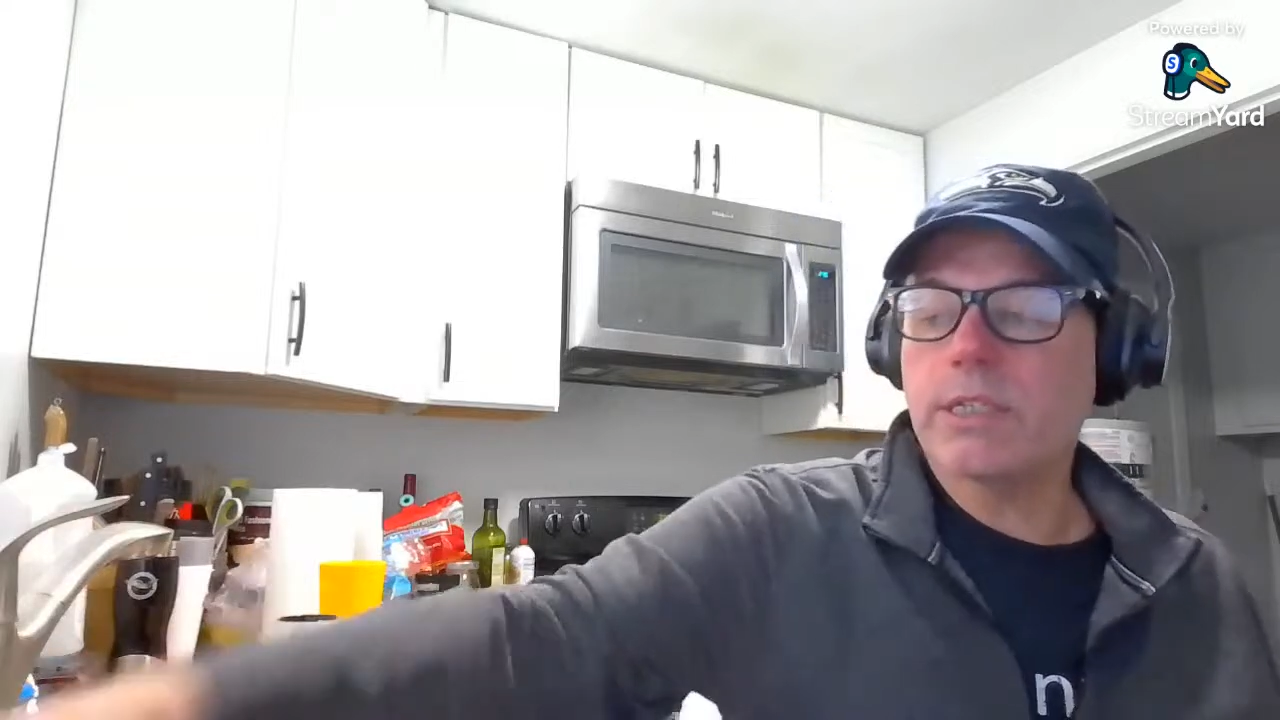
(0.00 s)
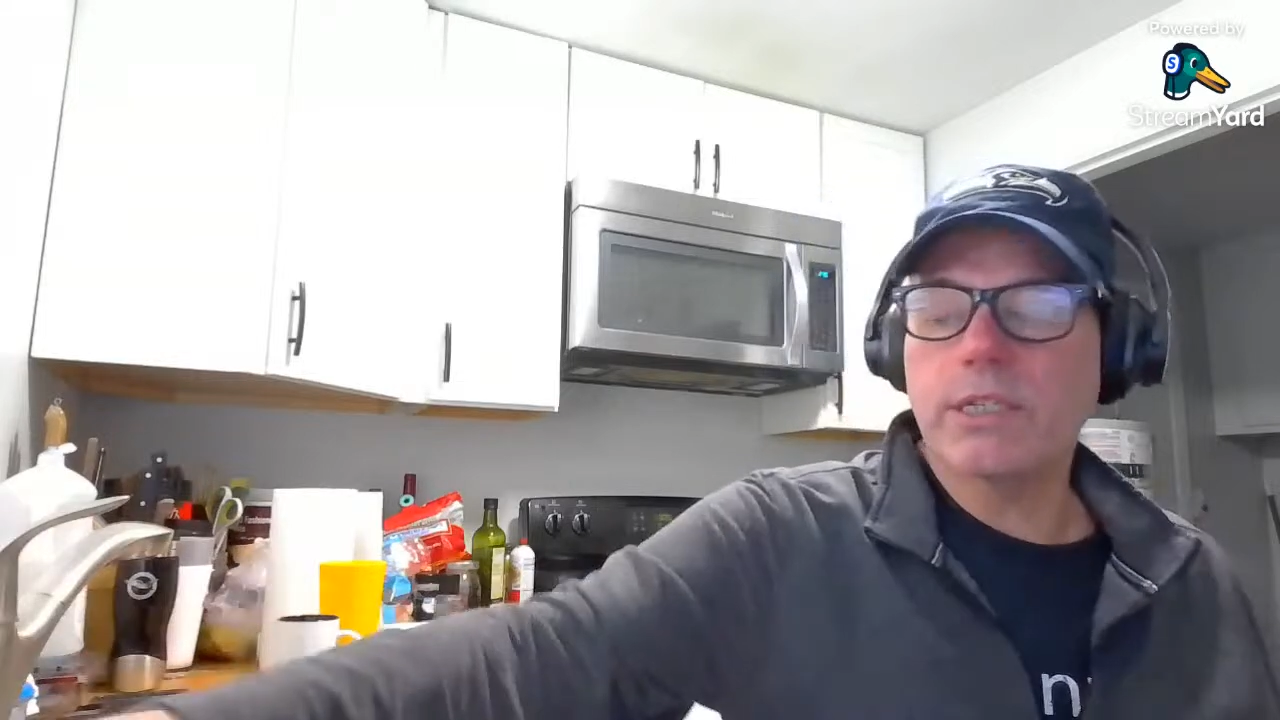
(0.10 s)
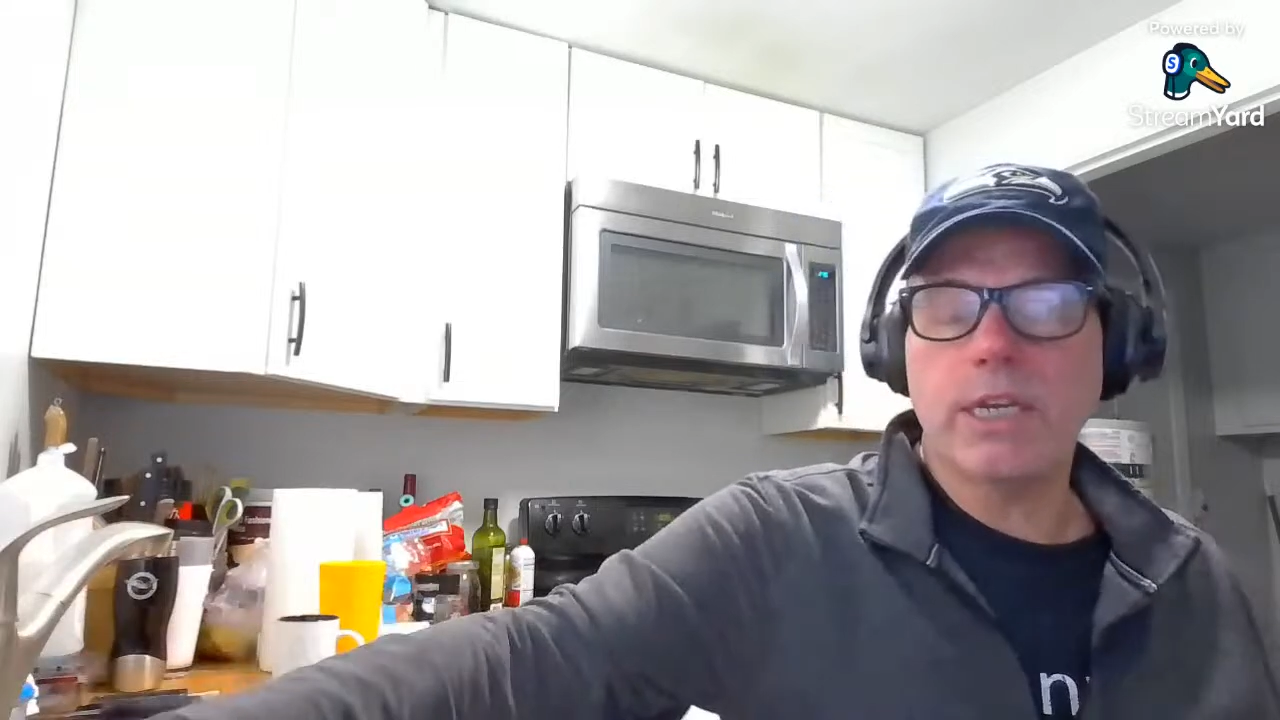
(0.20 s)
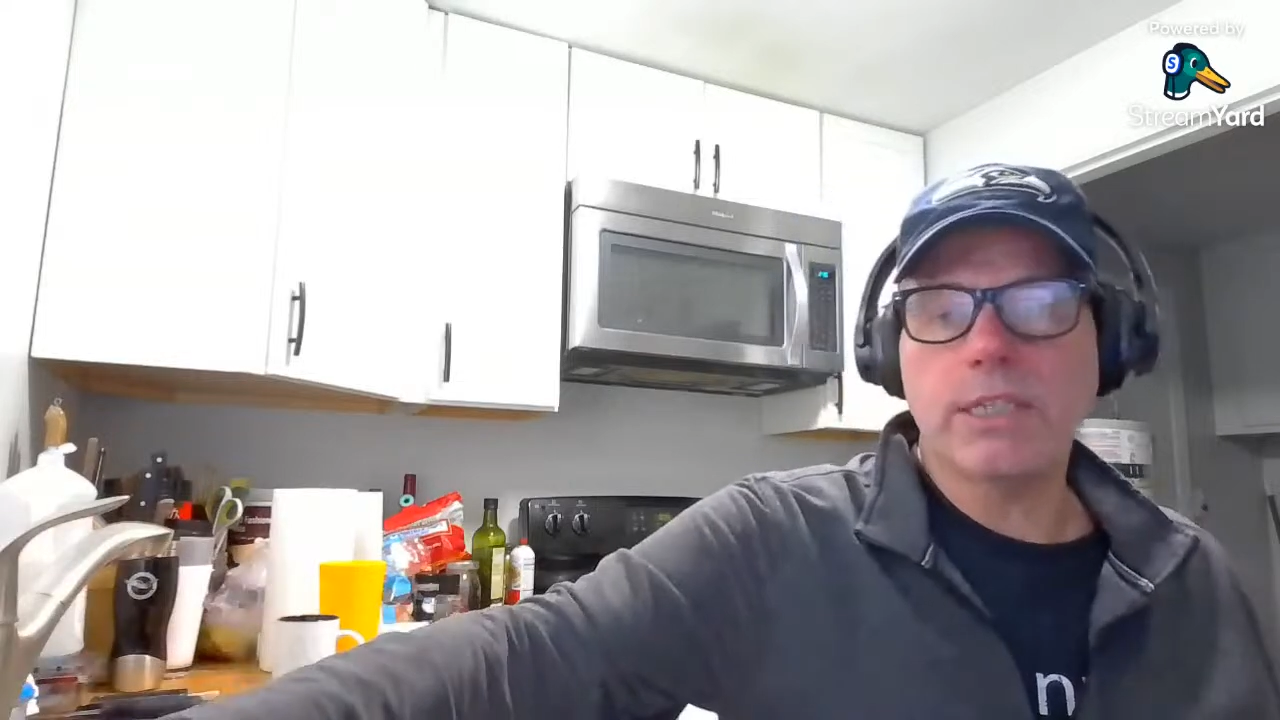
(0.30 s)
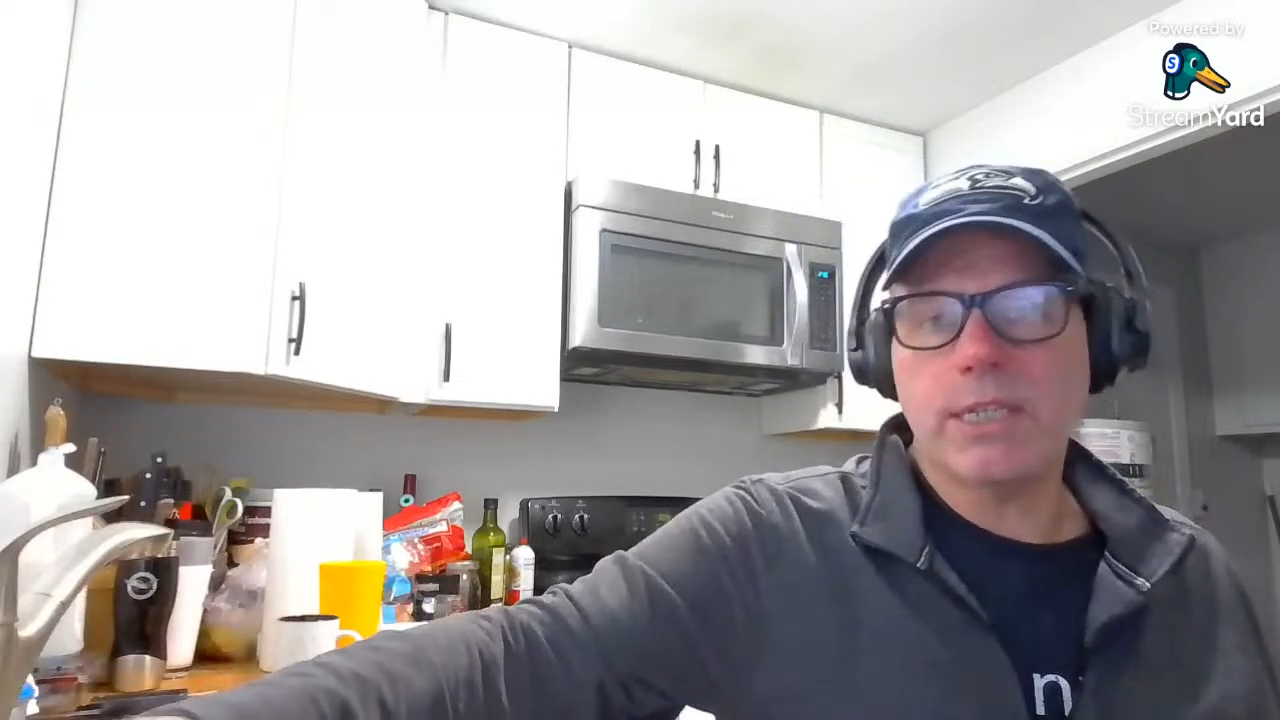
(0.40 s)

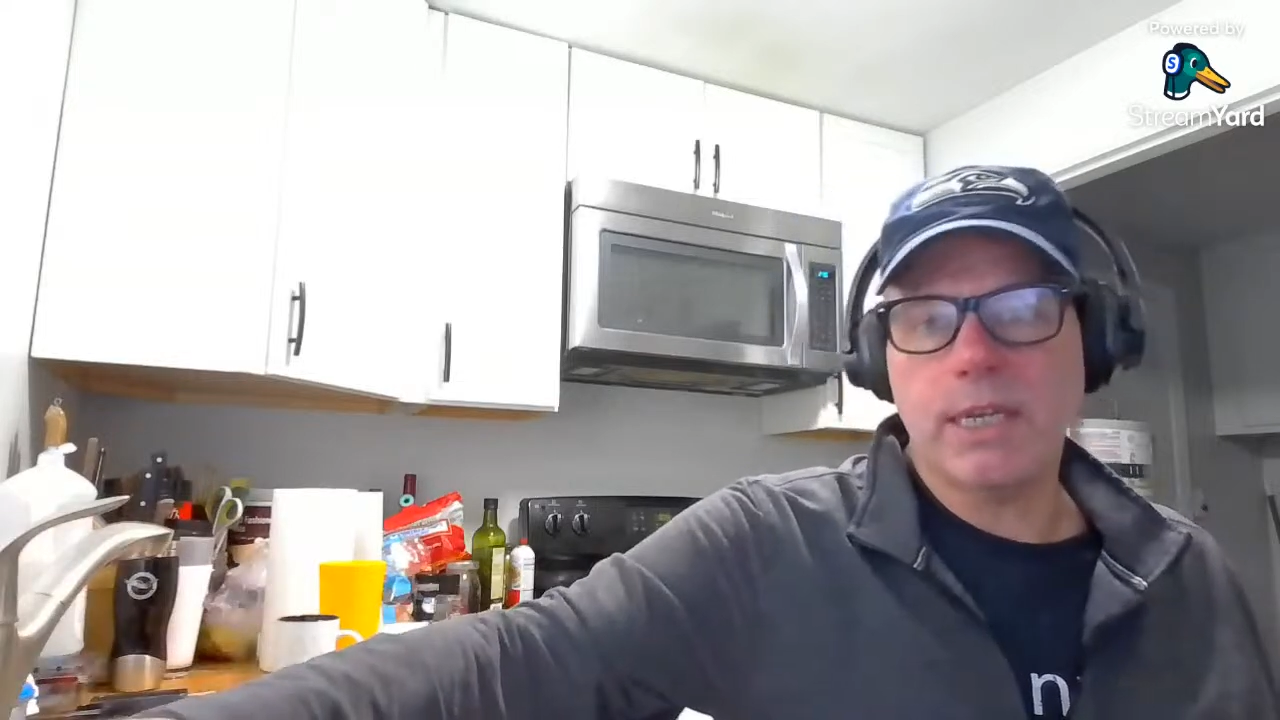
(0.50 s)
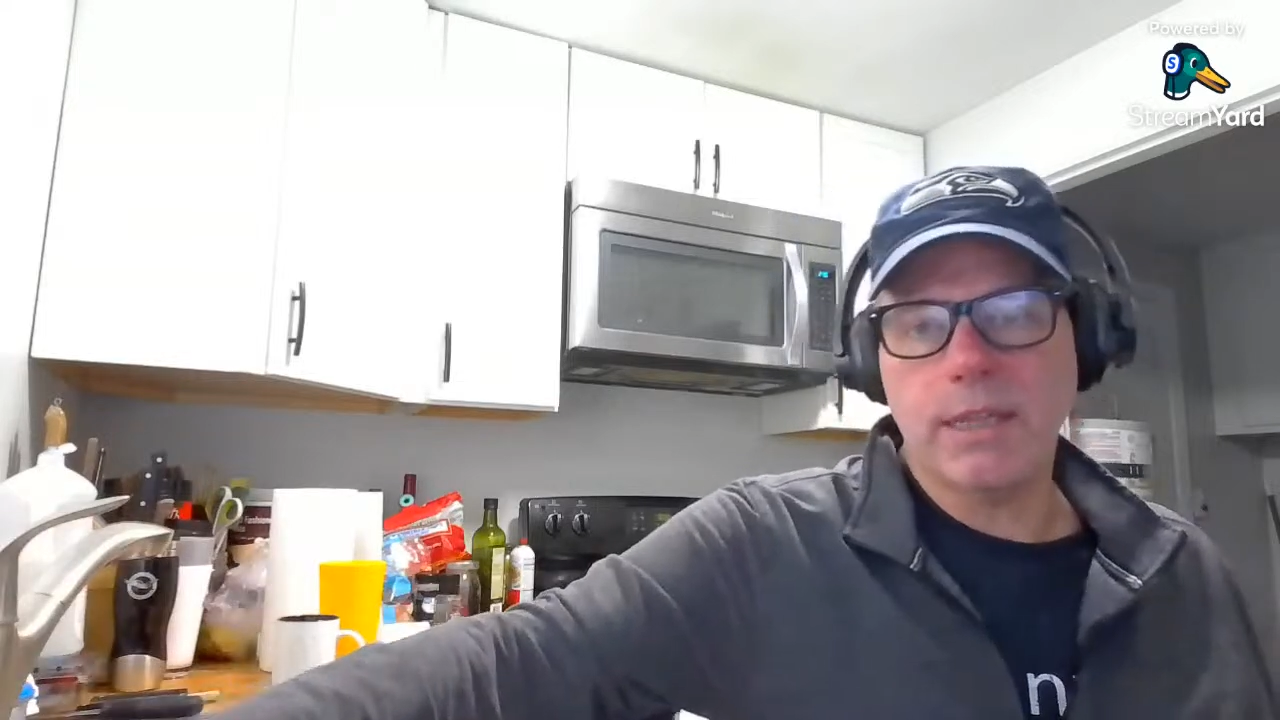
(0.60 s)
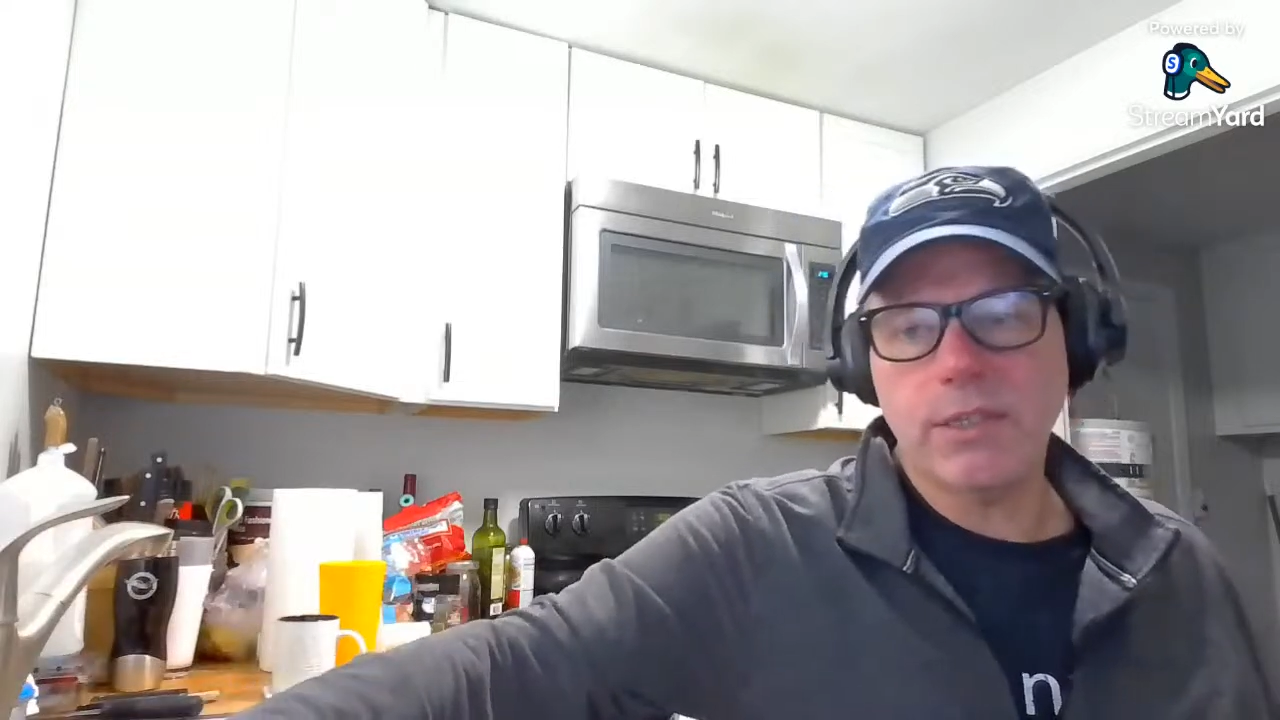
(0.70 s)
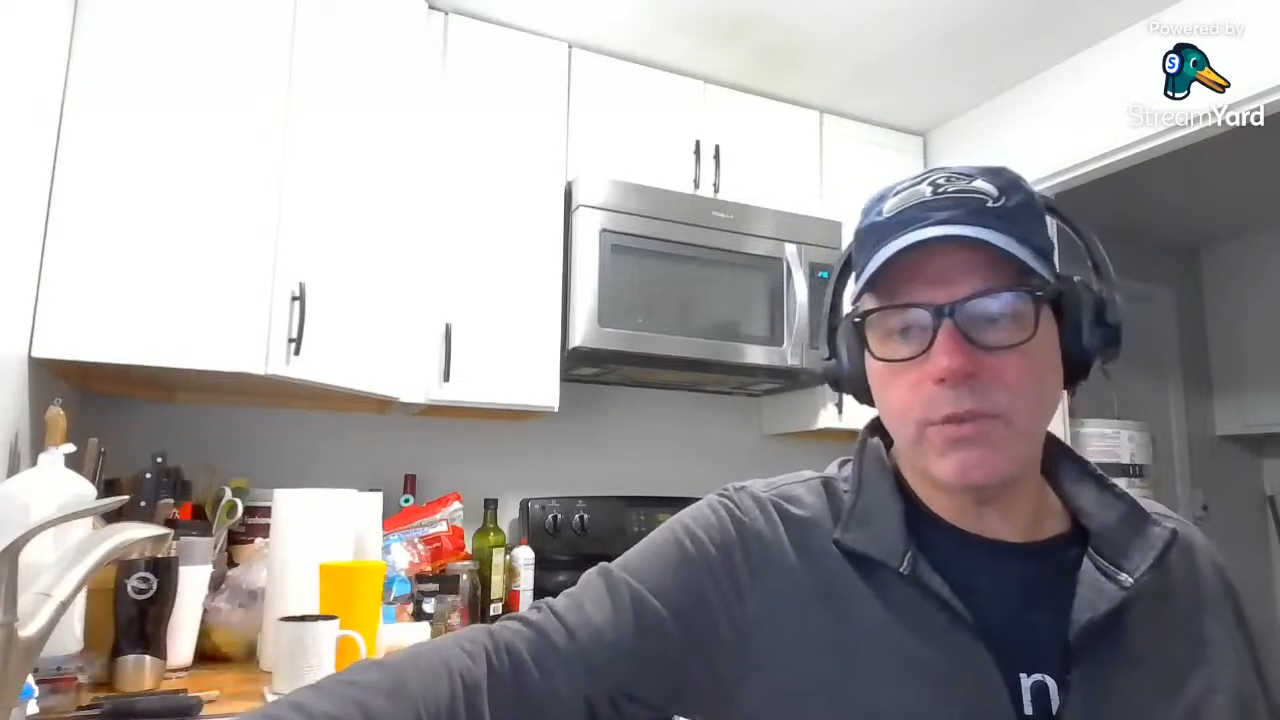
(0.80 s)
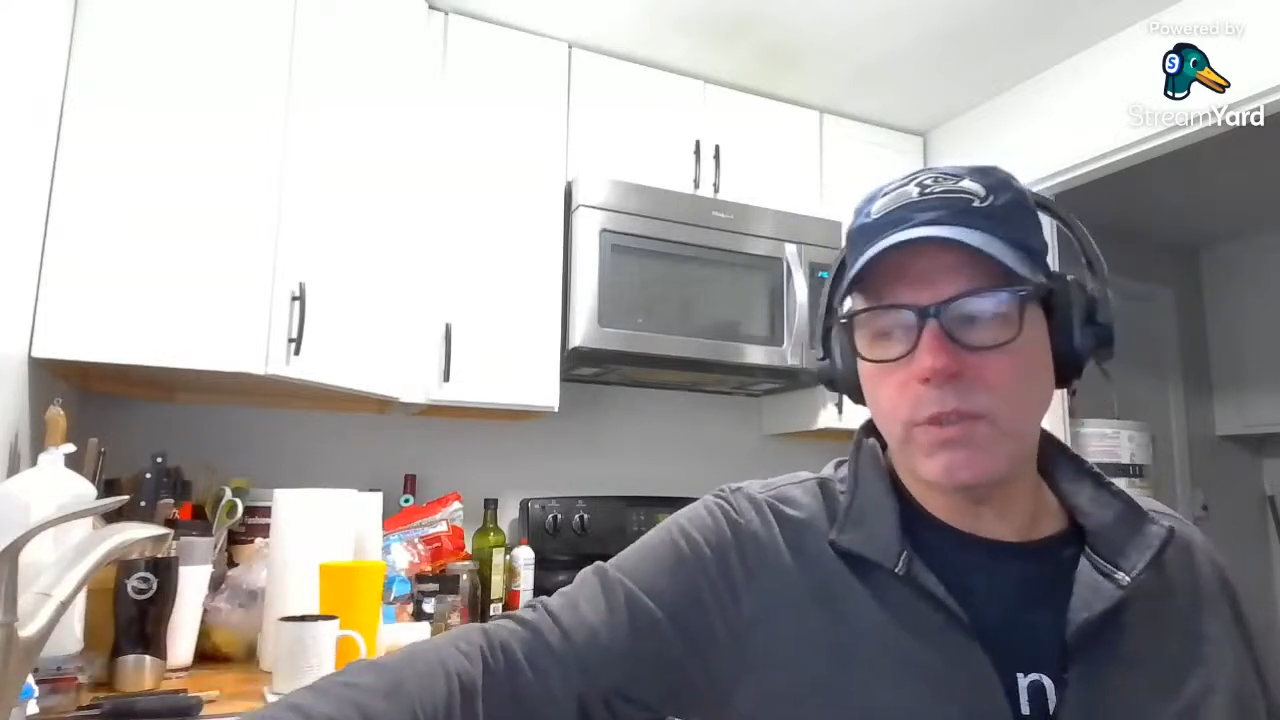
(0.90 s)
suggesting this